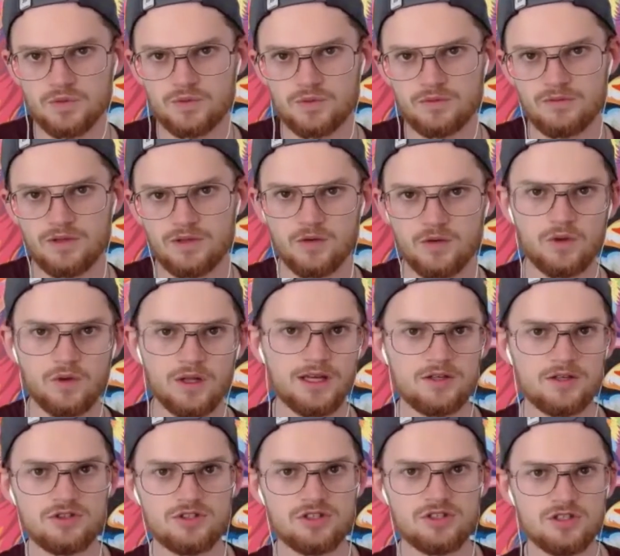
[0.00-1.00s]
Like, well, I
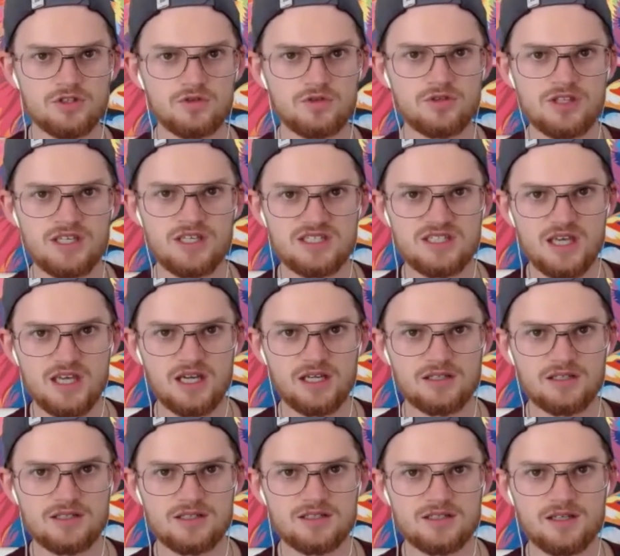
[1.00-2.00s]
usually do these
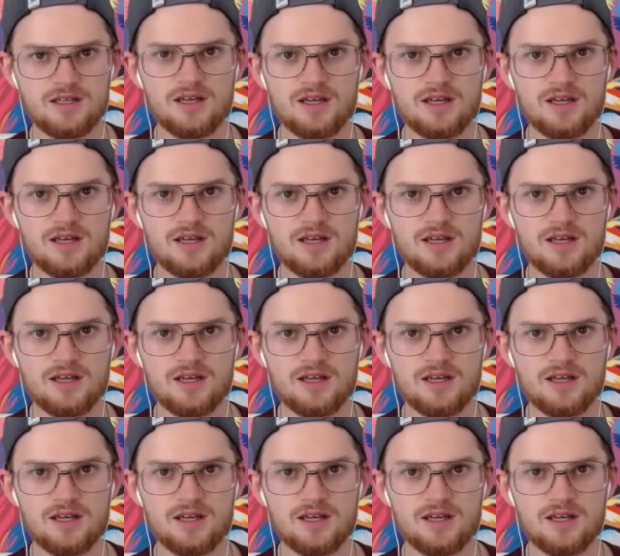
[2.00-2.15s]
things.